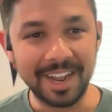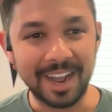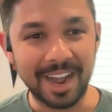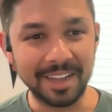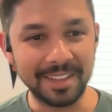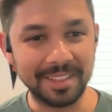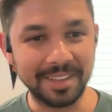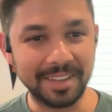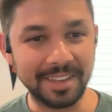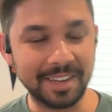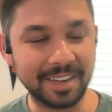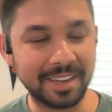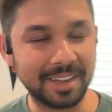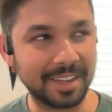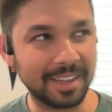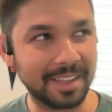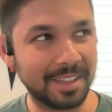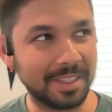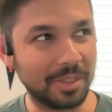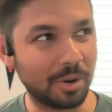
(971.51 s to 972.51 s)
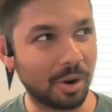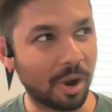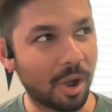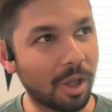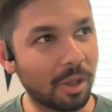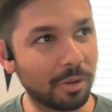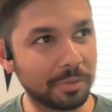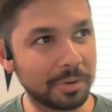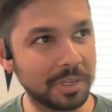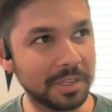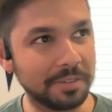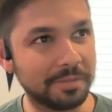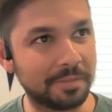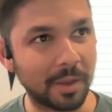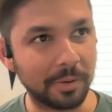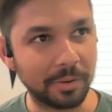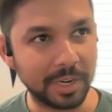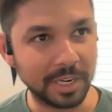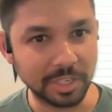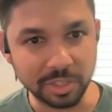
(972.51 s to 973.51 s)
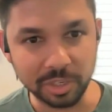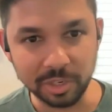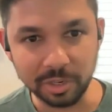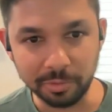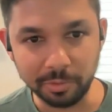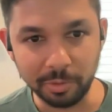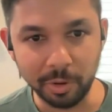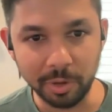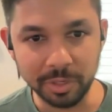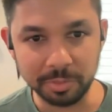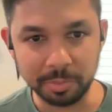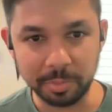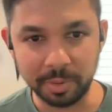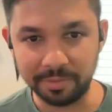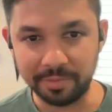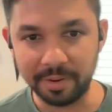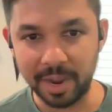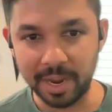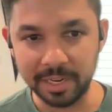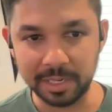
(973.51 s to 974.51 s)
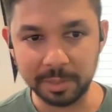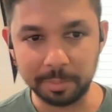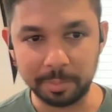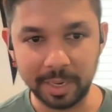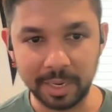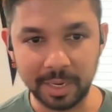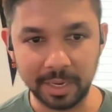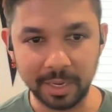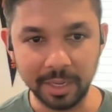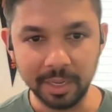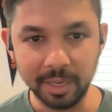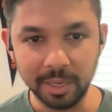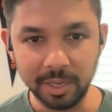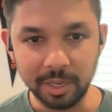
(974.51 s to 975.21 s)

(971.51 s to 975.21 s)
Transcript: I think they're all really foundational roles, but if I had to pick